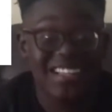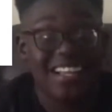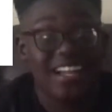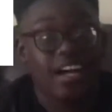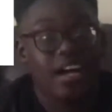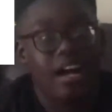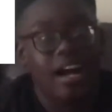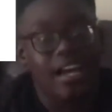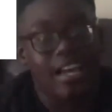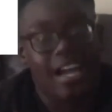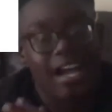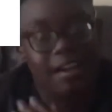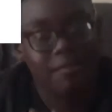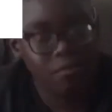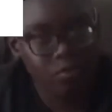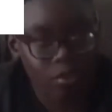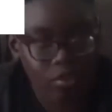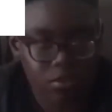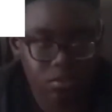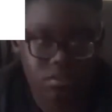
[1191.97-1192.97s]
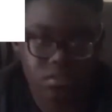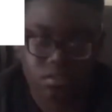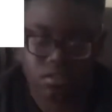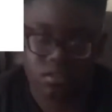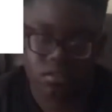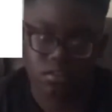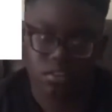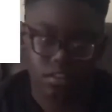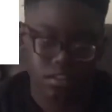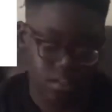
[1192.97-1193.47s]
I have not.
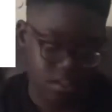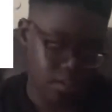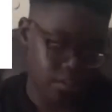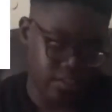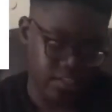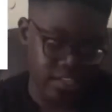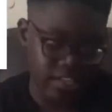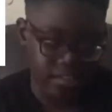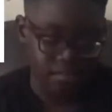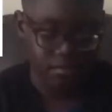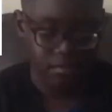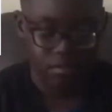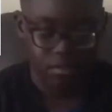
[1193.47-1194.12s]
Again,